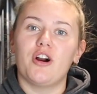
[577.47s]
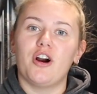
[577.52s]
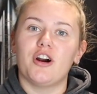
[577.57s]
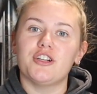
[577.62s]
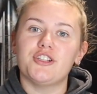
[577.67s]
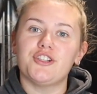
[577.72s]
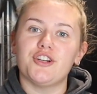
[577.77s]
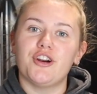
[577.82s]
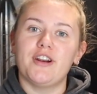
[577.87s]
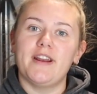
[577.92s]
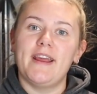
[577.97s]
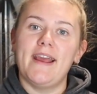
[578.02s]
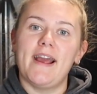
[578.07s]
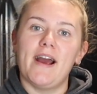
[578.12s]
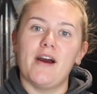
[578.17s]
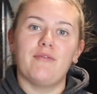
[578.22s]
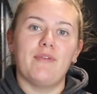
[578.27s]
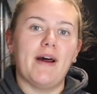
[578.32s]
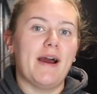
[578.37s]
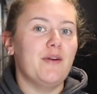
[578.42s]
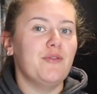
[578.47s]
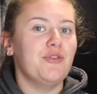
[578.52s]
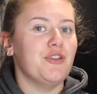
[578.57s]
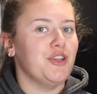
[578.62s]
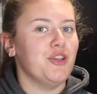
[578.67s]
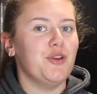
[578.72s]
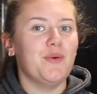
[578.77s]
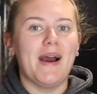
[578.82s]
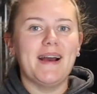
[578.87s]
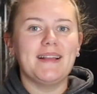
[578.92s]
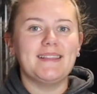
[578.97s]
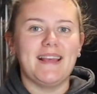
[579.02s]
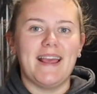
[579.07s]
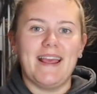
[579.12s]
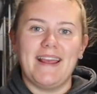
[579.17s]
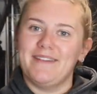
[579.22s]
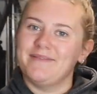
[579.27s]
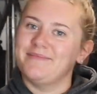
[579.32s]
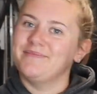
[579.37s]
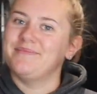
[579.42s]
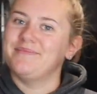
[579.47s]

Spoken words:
our journey around the USA.